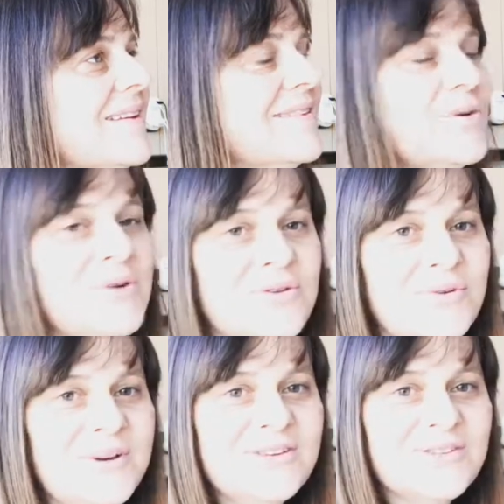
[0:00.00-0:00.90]
so we
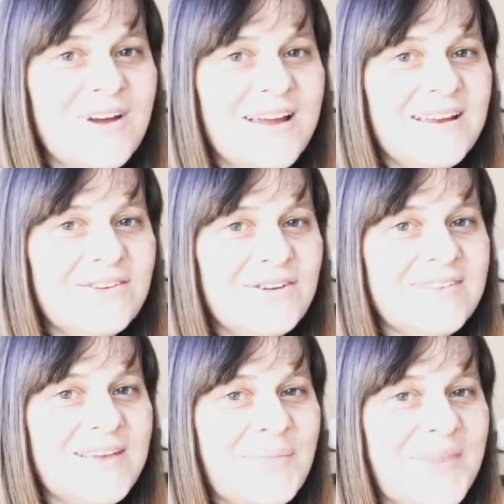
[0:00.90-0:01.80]
thought we'd try and do
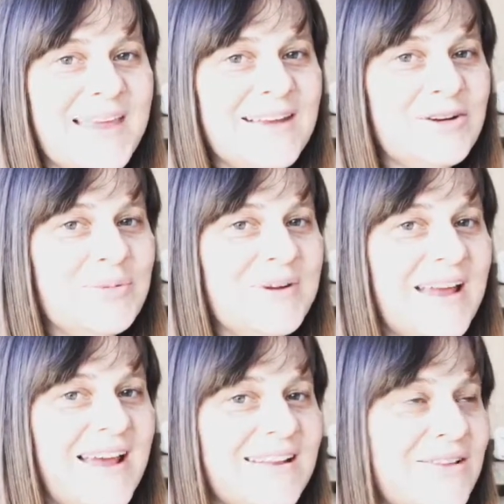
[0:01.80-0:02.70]
something a little
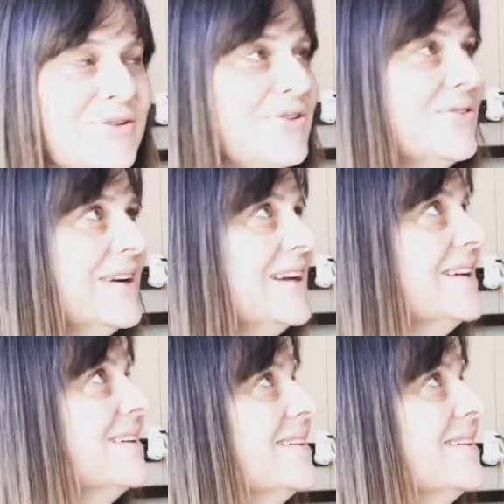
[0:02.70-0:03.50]
bit out of the ordinary.